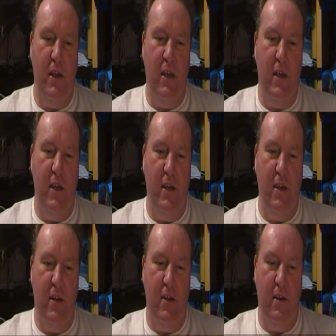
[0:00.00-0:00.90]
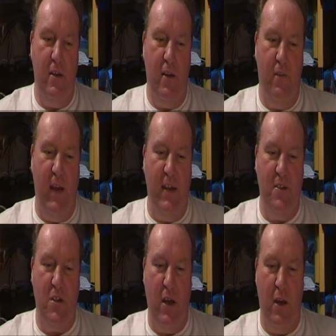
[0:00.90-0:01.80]
The
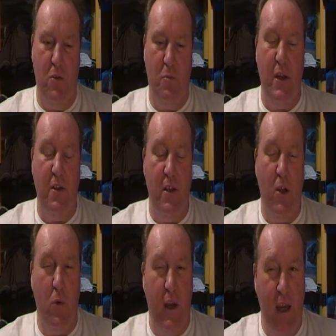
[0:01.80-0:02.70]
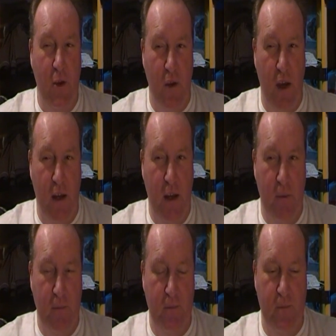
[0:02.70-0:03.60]
event was pretty low key,
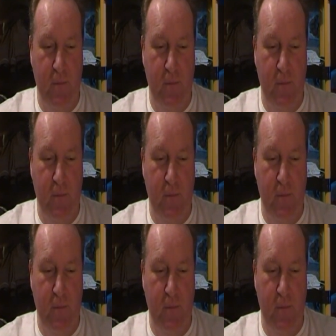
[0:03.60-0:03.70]
really.